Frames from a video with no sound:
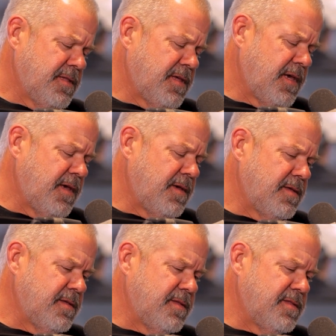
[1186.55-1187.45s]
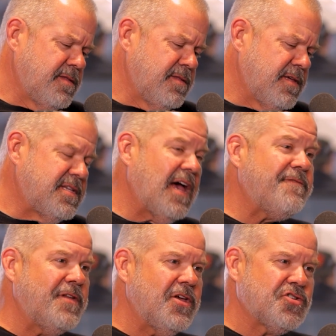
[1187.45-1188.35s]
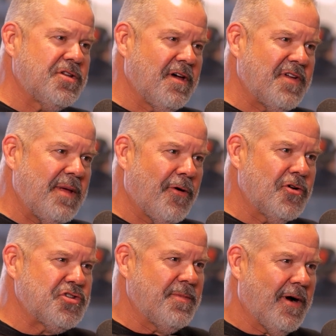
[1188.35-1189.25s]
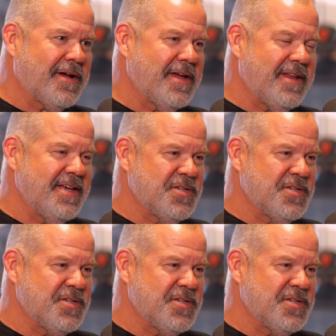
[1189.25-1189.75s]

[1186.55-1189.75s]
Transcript: the definition of an emerging market